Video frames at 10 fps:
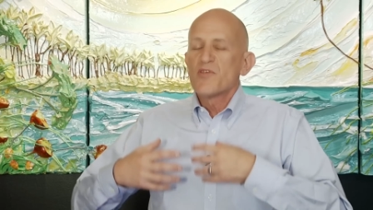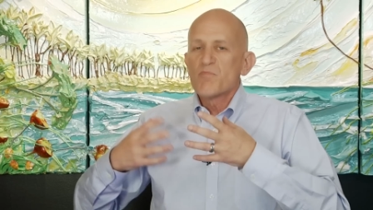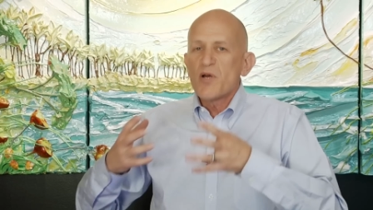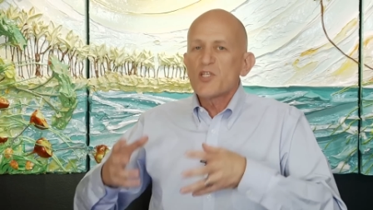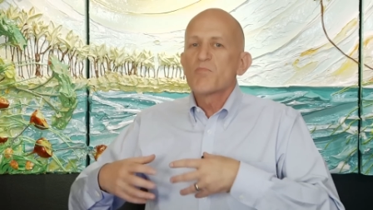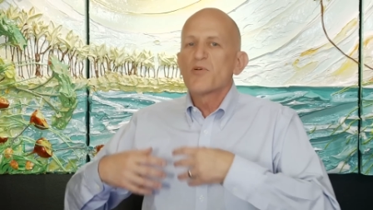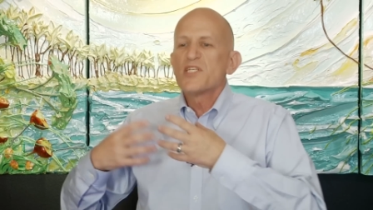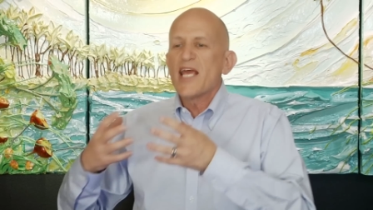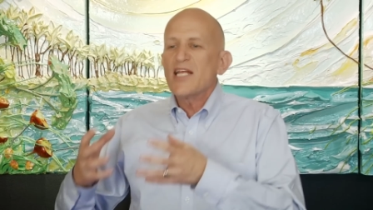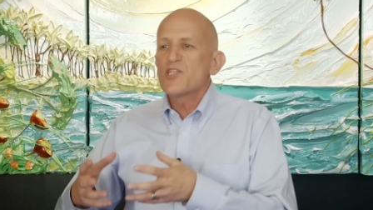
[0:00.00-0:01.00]
as much
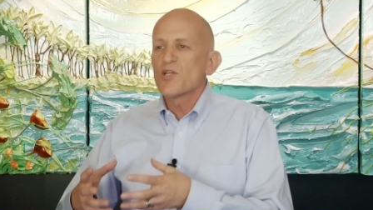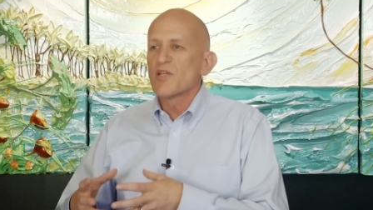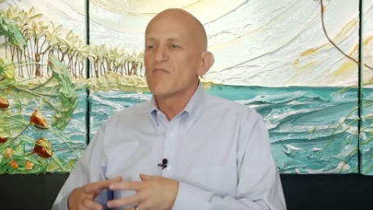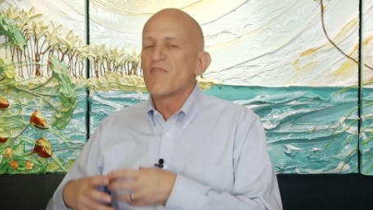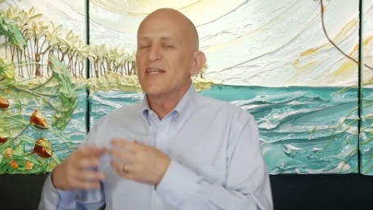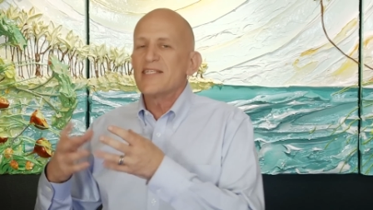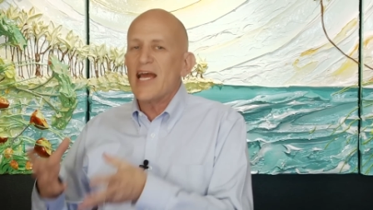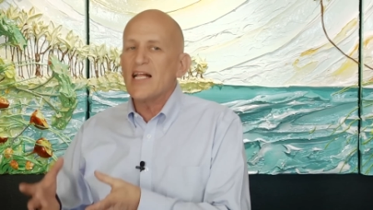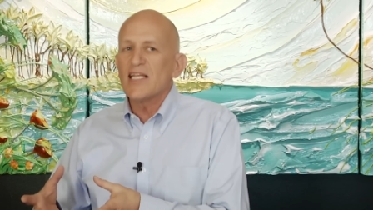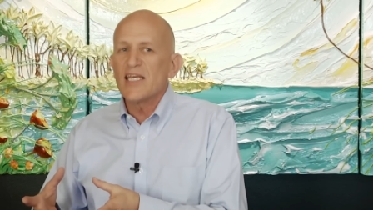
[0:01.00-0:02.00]
potential and
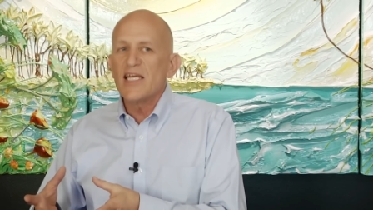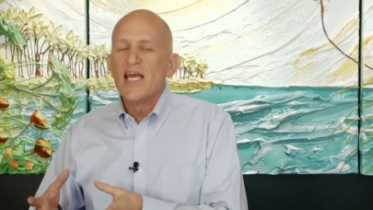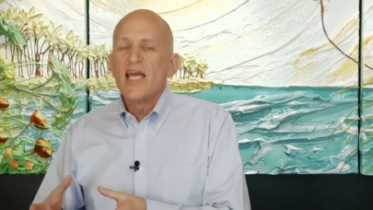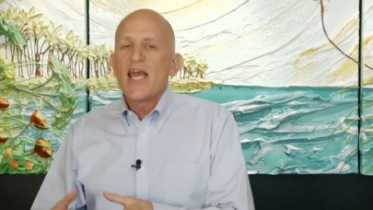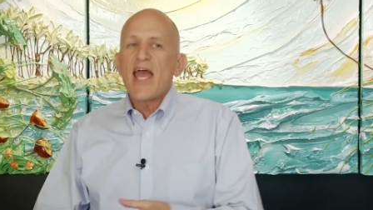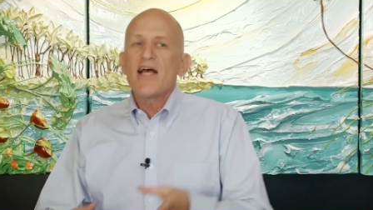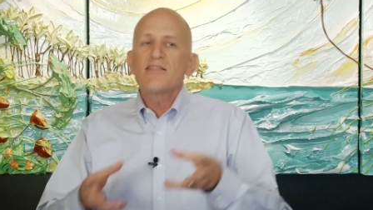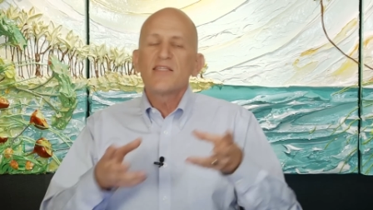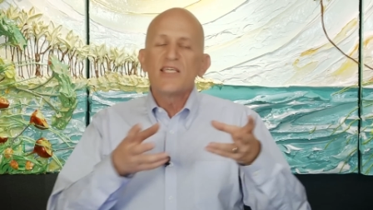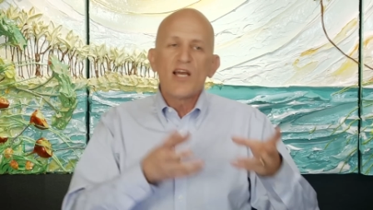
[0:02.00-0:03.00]
vitality
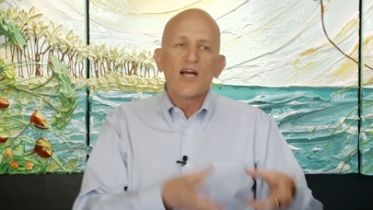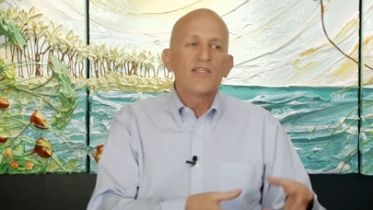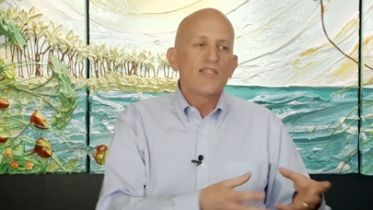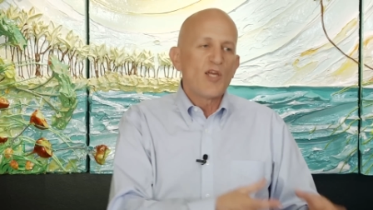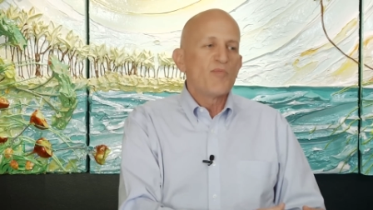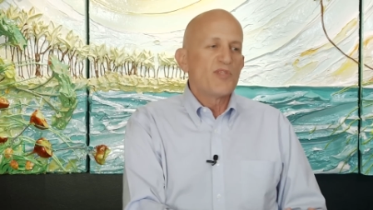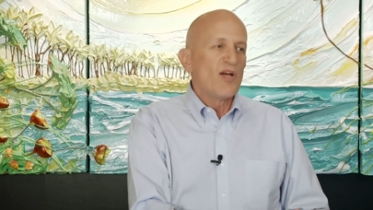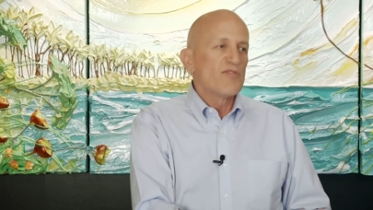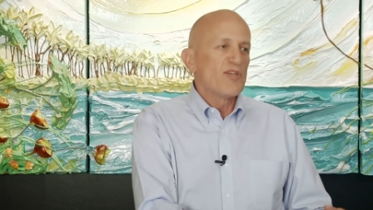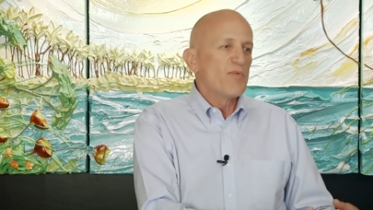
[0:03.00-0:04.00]
as the young stem
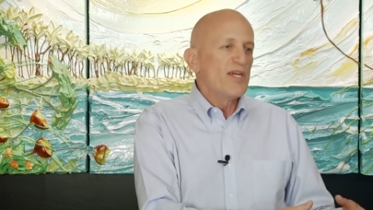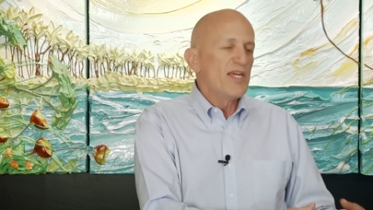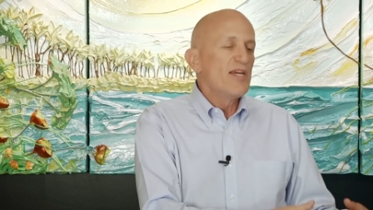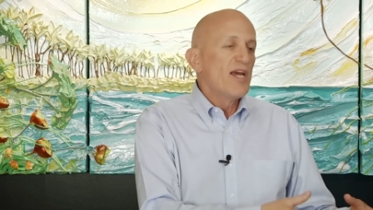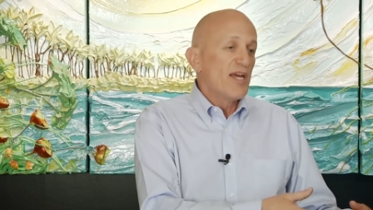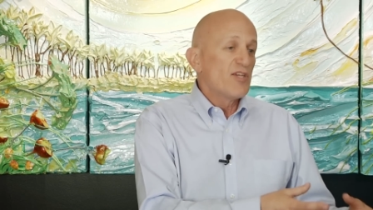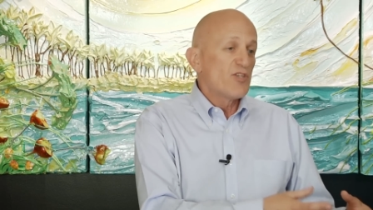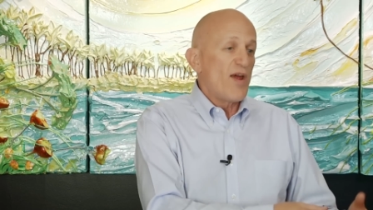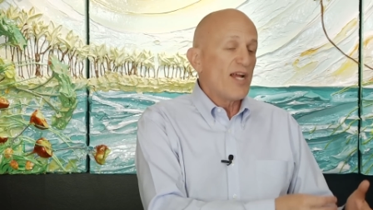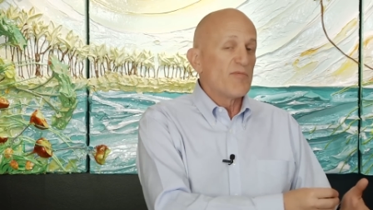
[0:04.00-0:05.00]
cells that we
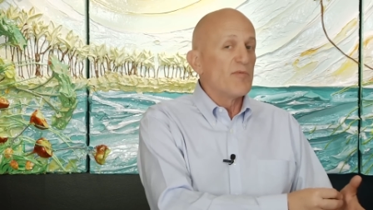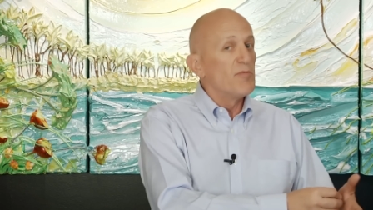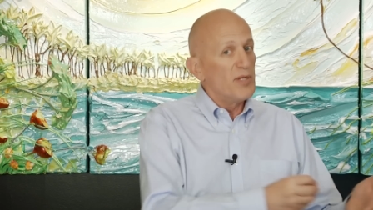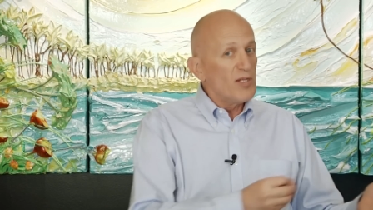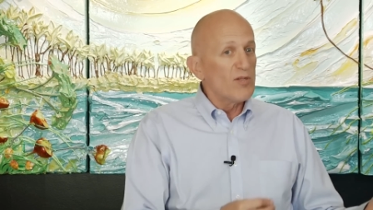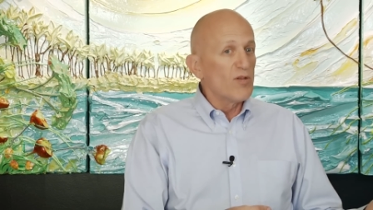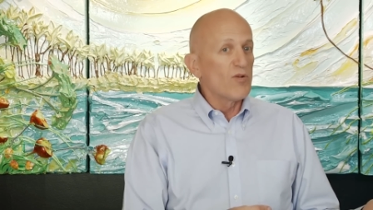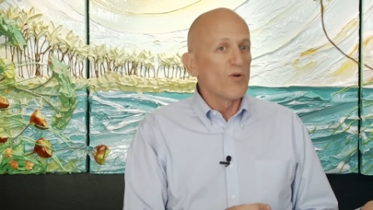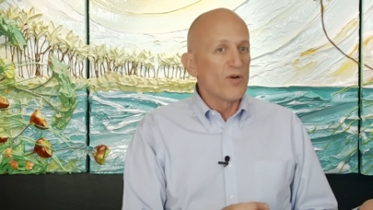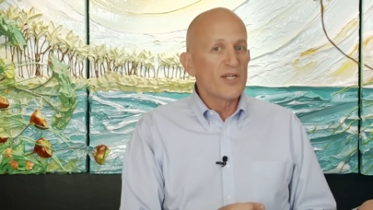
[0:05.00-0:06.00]
extract from umbilical
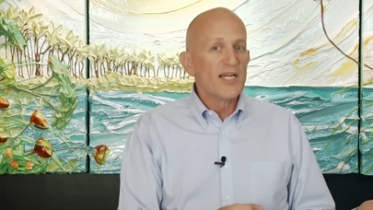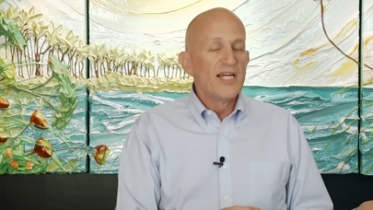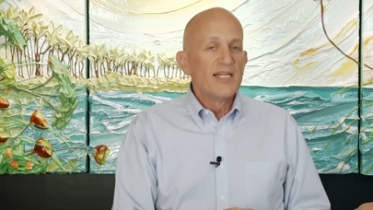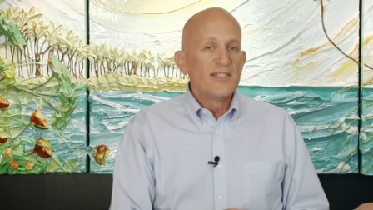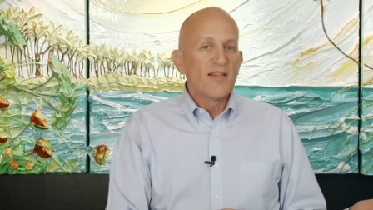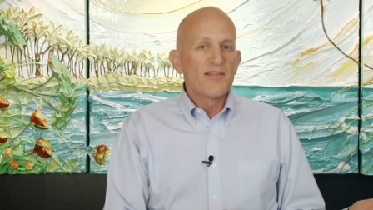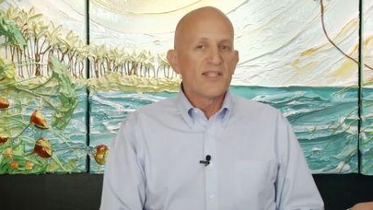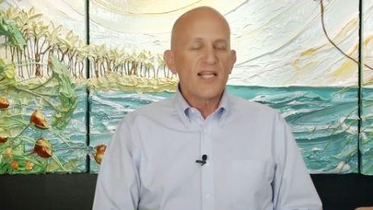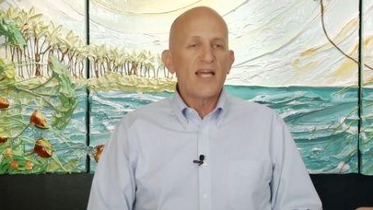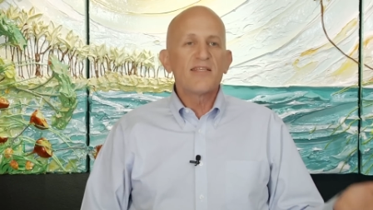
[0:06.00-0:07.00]
cord. Now there's
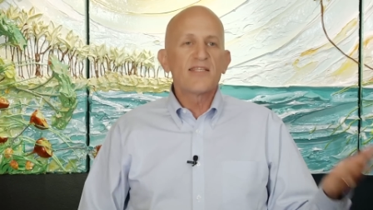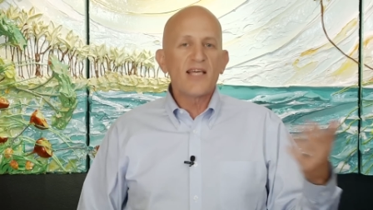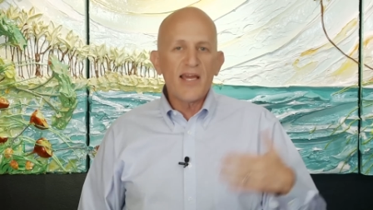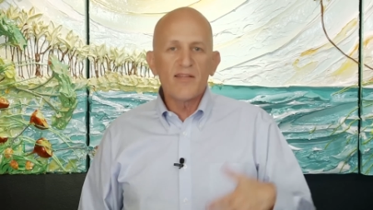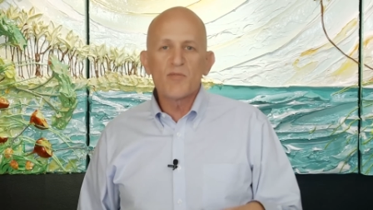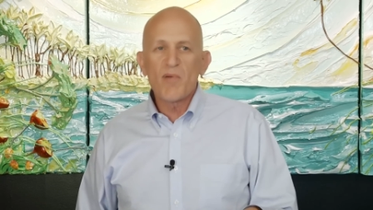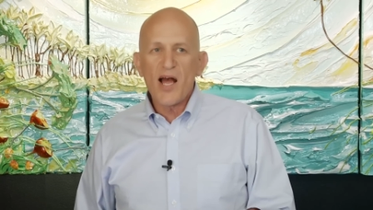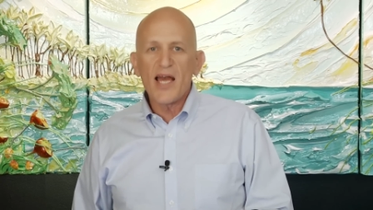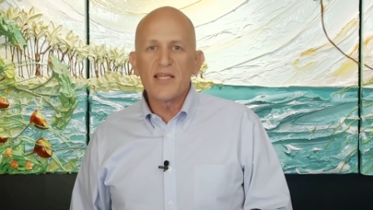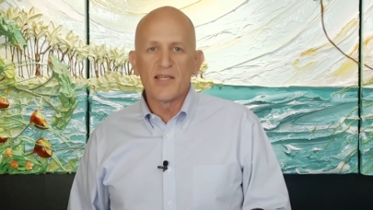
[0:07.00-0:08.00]
a lot of science
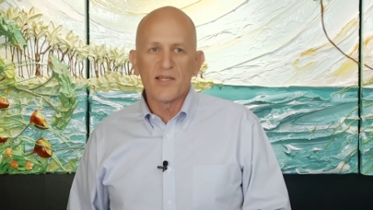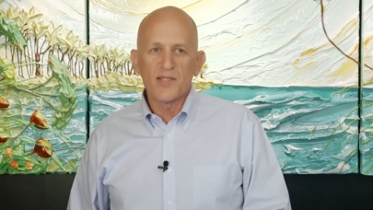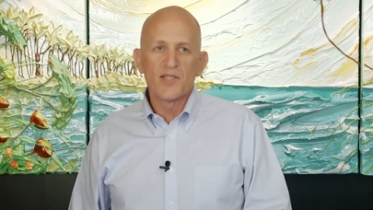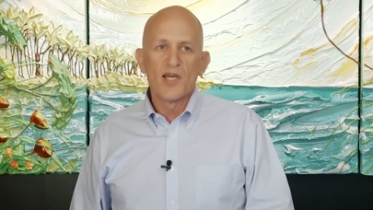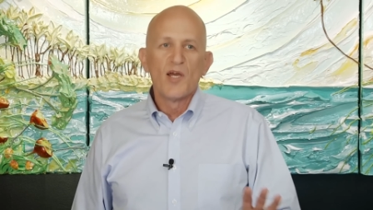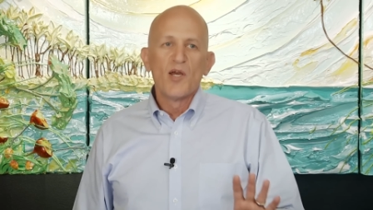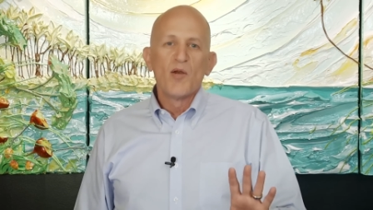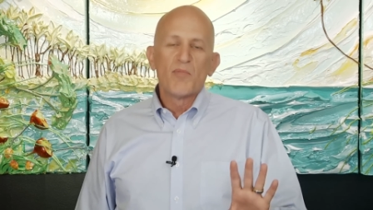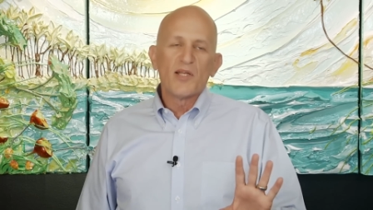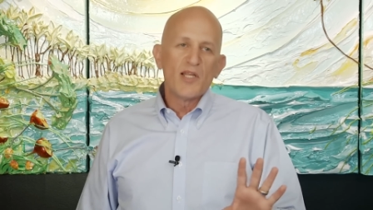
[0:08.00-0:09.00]
behind this,
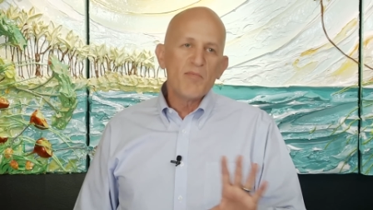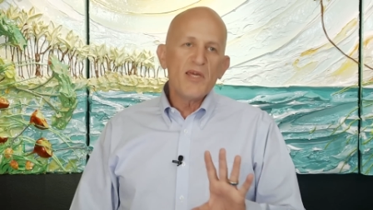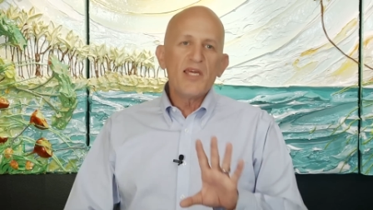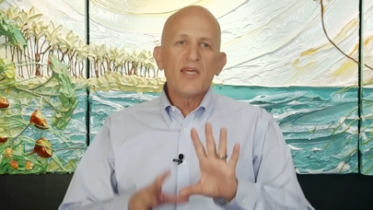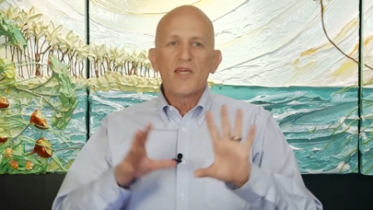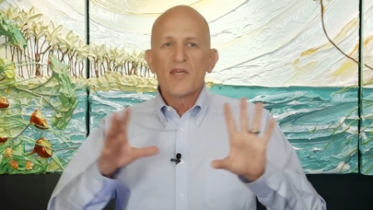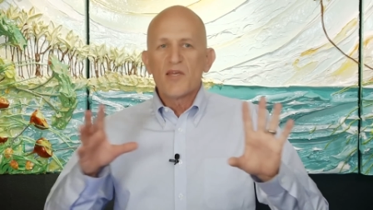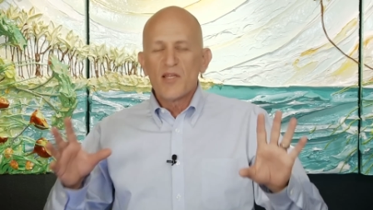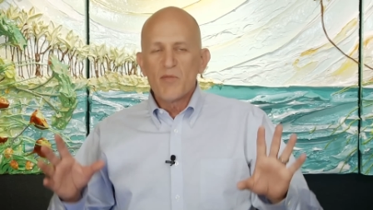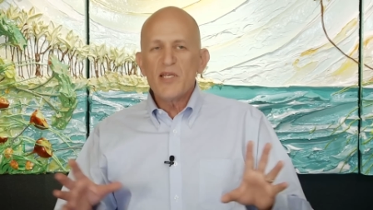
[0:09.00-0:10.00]
but let me,
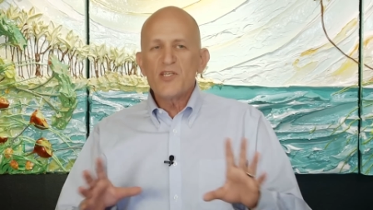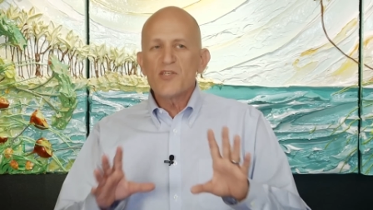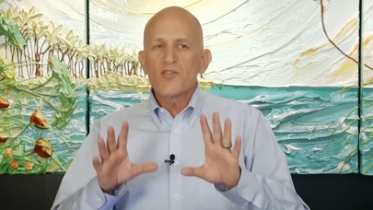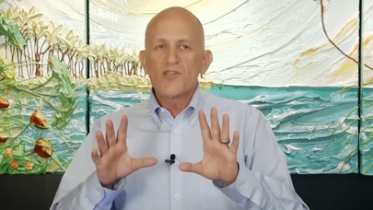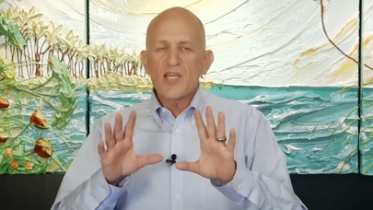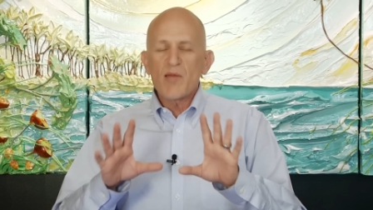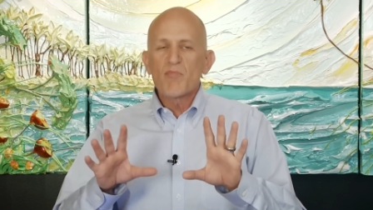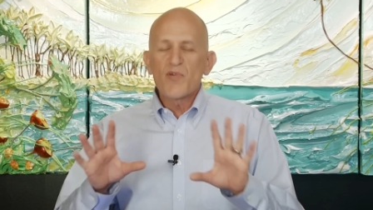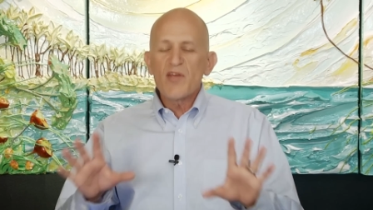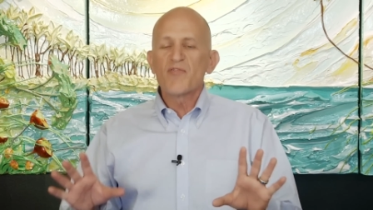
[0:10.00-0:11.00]
let me just say
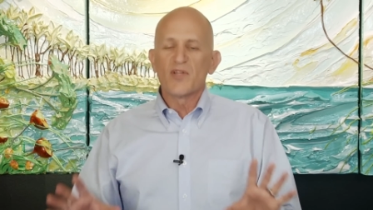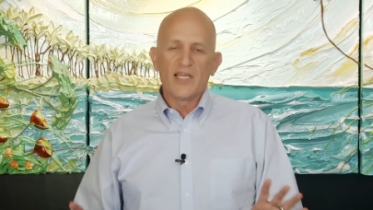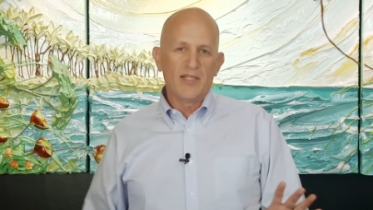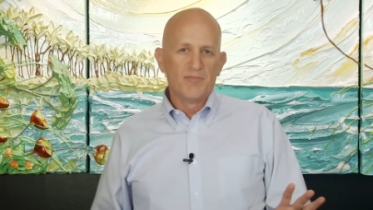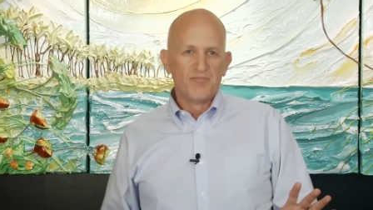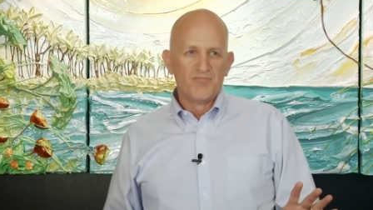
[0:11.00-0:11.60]
briefly